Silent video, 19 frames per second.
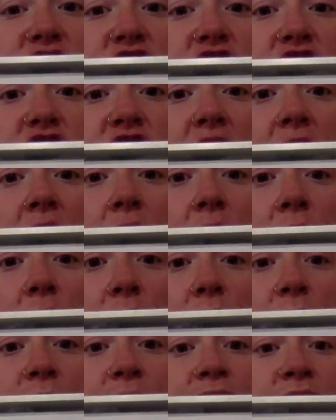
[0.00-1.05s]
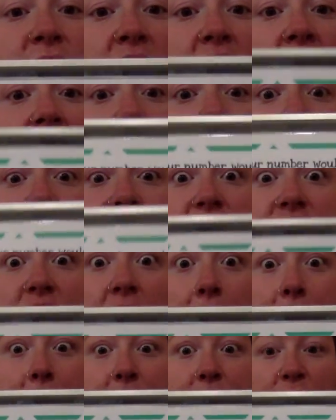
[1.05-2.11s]
show a
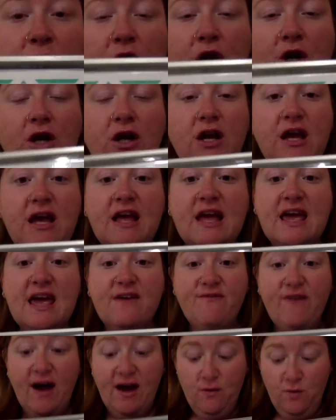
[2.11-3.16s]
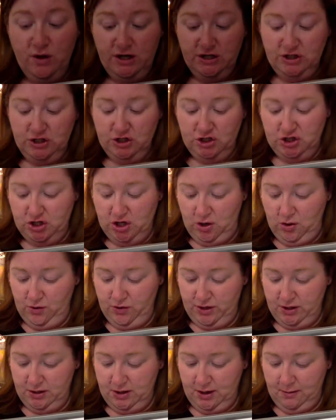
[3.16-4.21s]
number, if I wanted to show
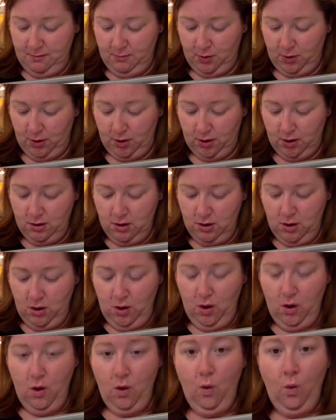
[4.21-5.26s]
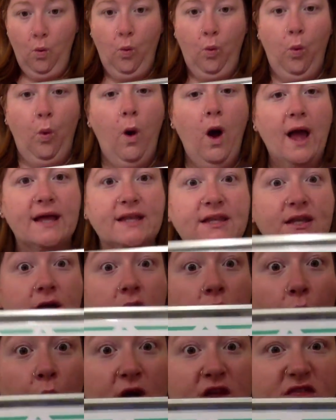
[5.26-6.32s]
the number
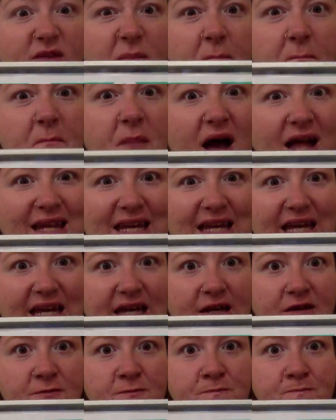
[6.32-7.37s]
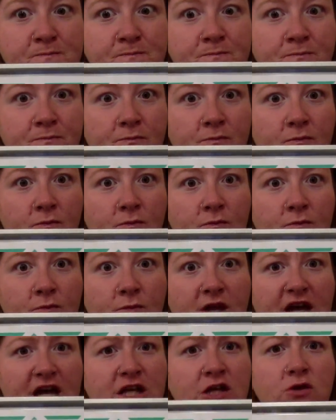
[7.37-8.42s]
1 with money,
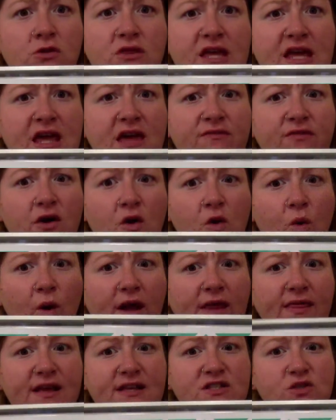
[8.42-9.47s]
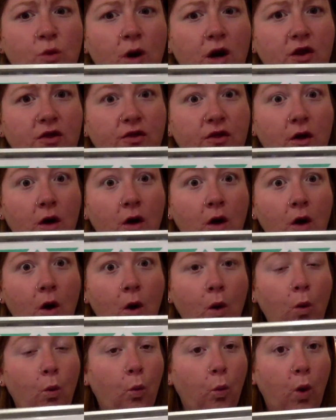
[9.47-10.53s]
can you think of a coin that's worth
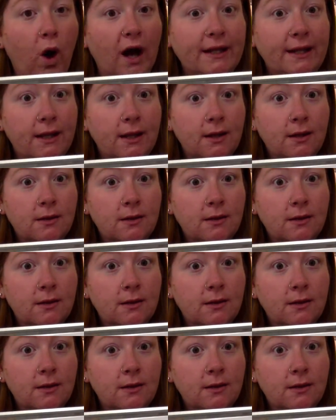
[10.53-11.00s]
1?